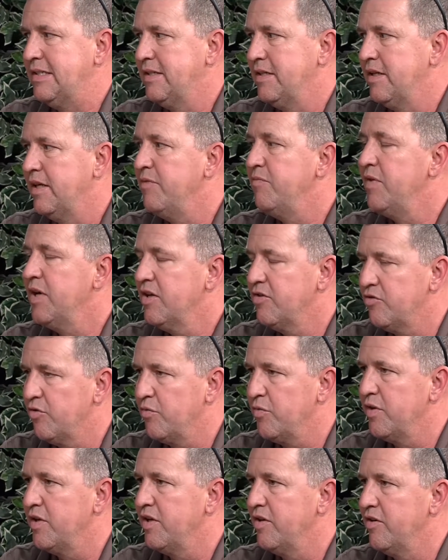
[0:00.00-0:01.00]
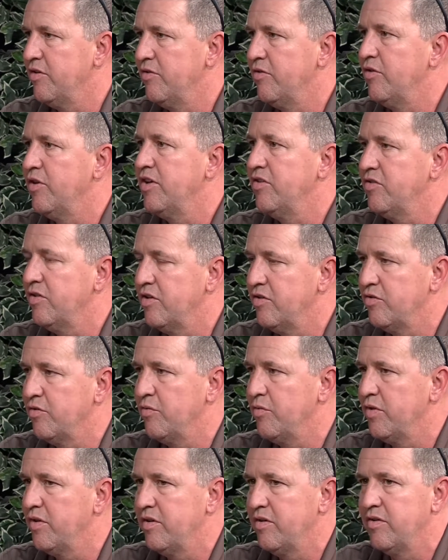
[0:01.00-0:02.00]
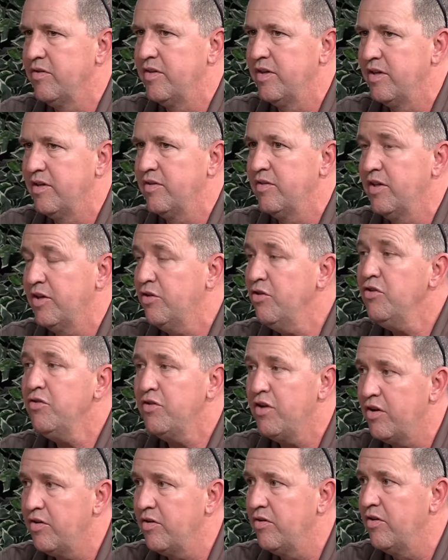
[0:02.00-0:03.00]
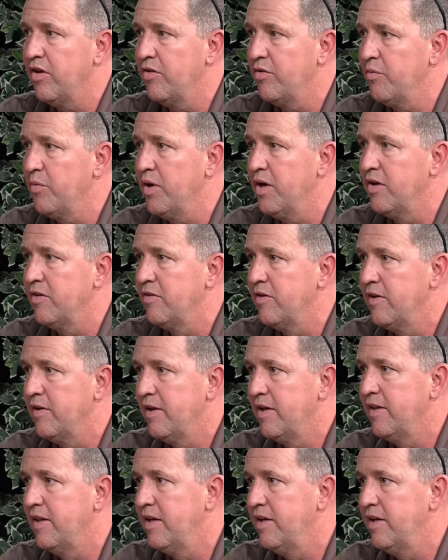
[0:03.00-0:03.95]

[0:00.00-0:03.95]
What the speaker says: events over the year, or incidents over the year that could have gone other ways, and they